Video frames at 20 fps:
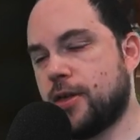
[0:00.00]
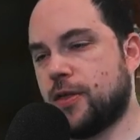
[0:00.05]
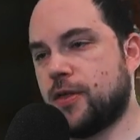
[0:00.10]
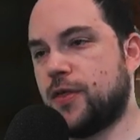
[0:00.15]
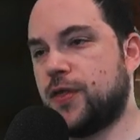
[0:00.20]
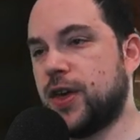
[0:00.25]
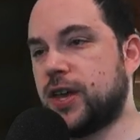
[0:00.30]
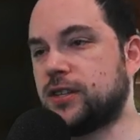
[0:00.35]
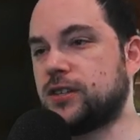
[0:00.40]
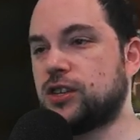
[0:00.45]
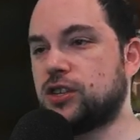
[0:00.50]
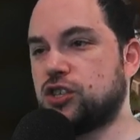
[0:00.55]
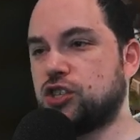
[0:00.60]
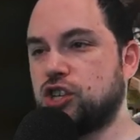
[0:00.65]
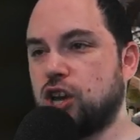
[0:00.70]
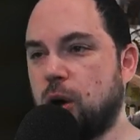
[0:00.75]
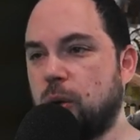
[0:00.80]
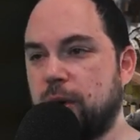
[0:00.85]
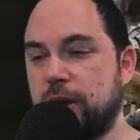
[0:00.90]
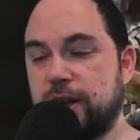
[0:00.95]
this is
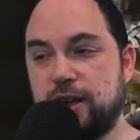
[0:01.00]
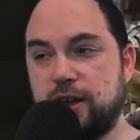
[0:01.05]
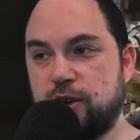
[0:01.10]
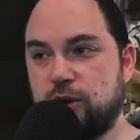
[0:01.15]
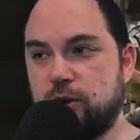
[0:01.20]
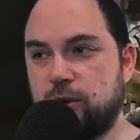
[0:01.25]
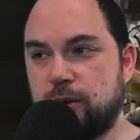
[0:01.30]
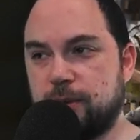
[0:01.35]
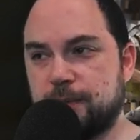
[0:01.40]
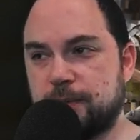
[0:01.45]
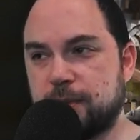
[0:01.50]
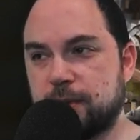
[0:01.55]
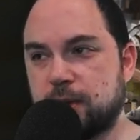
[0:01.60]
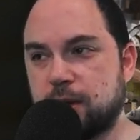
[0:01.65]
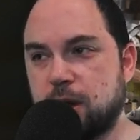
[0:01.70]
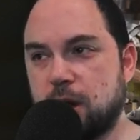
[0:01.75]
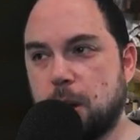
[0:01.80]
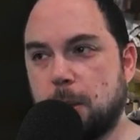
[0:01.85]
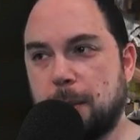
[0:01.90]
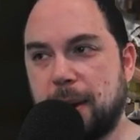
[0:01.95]
showing you
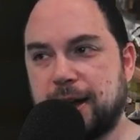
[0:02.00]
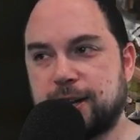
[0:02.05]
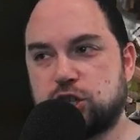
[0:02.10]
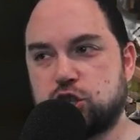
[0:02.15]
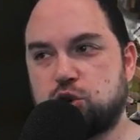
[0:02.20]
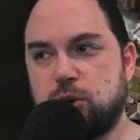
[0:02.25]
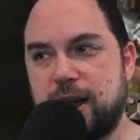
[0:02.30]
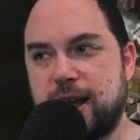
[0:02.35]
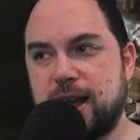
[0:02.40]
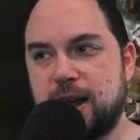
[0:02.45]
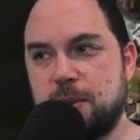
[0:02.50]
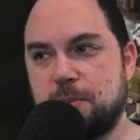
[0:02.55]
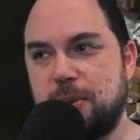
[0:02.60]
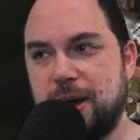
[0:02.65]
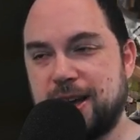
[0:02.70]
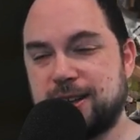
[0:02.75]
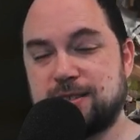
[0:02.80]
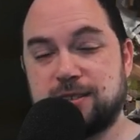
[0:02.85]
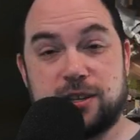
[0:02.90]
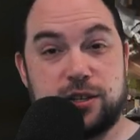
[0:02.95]
my
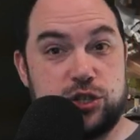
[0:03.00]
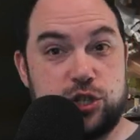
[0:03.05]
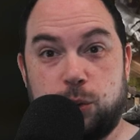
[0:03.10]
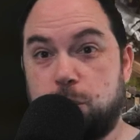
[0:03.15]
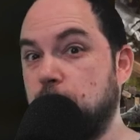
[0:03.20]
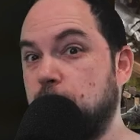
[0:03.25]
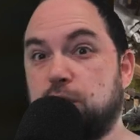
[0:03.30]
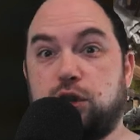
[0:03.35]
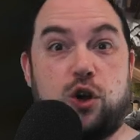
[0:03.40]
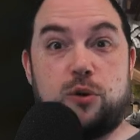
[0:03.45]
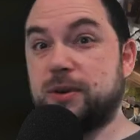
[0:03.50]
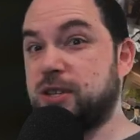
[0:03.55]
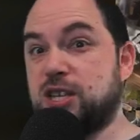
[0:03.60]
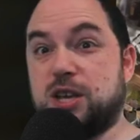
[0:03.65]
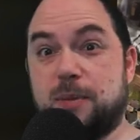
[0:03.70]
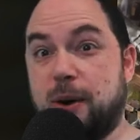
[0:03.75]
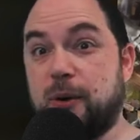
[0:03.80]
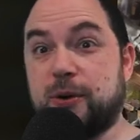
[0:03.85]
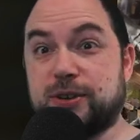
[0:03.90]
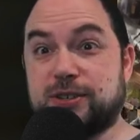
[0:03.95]
trade-based
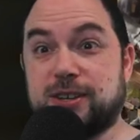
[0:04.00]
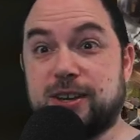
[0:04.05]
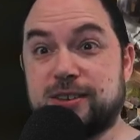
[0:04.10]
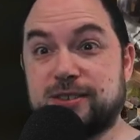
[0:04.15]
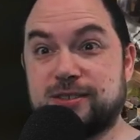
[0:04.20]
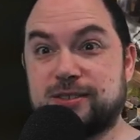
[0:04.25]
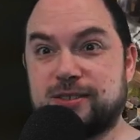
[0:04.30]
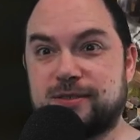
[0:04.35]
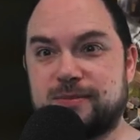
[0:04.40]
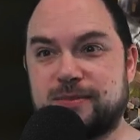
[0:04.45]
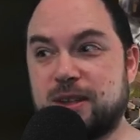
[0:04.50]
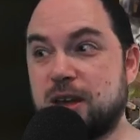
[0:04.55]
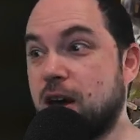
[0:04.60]
diplomacy bonuses.